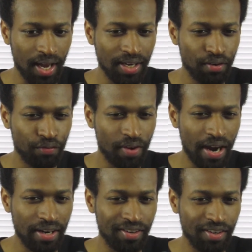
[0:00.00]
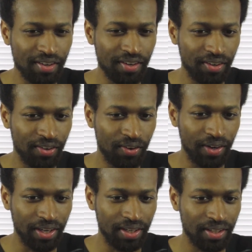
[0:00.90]
I didn't find her
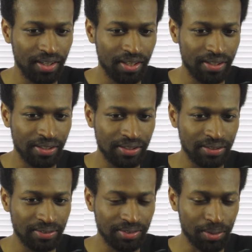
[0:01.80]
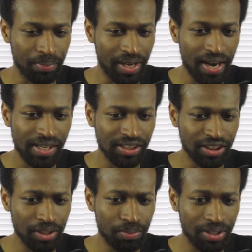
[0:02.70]
annoying. To be
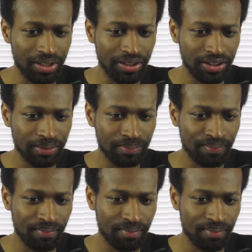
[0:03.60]
honest, she was...